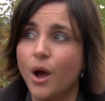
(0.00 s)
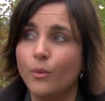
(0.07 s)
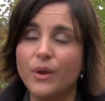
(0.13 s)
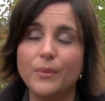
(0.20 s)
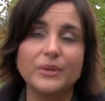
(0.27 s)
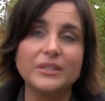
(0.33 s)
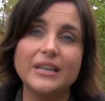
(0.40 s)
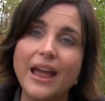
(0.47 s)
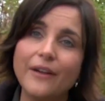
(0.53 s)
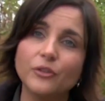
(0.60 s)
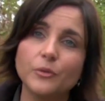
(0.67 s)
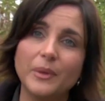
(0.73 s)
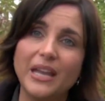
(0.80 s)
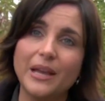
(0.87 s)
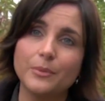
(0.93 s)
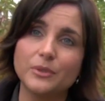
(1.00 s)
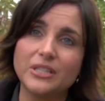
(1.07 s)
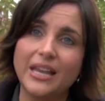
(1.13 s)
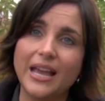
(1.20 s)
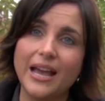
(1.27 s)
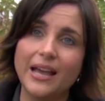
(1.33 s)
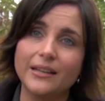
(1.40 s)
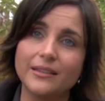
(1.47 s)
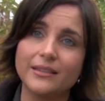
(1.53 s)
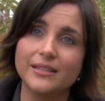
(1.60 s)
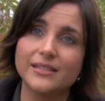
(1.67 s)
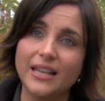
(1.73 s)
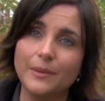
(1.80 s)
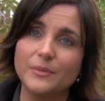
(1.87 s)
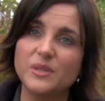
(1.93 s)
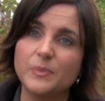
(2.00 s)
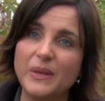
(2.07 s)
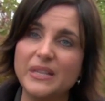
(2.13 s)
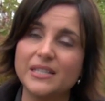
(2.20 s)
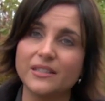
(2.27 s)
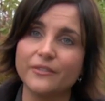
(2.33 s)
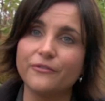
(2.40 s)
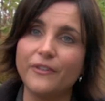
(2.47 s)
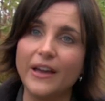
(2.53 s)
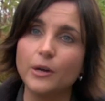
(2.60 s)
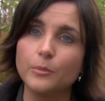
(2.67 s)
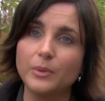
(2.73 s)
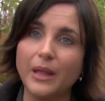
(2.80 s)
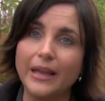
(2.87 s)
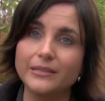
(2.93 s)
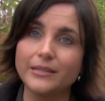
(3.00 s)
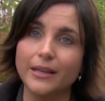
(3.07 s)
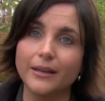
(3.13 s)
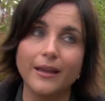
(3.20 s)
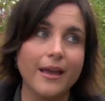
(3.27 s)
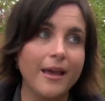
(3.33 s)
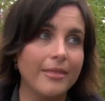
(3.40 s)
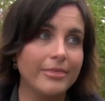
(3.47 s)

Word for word: we would never be able to get the same species of phytoplankton